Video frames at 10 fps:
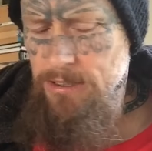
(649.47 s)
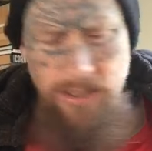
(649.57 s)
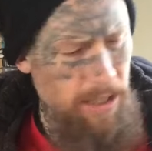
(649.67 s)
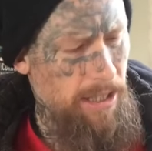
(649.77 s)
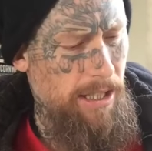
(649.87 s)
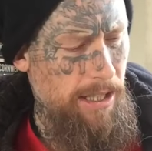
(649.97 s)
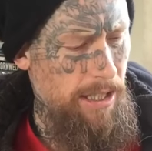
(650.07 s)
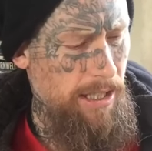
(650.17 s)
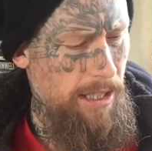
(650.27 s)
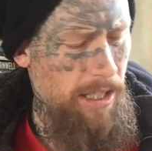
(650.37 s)
So
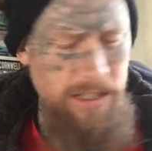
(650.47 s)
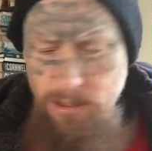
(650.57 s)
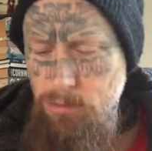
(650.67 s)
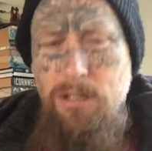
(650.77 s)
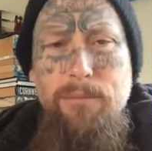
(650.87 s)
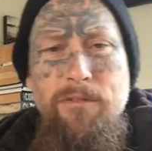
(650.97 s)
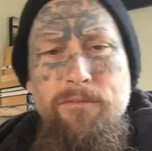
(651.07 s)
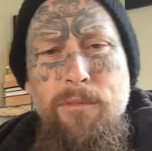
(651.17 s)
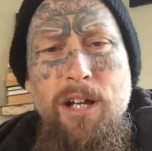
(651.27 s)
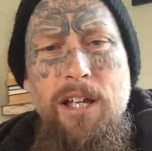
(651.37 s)
I still sleep with
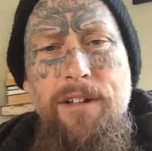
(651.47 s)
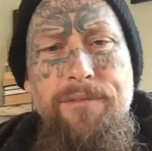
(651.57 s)
my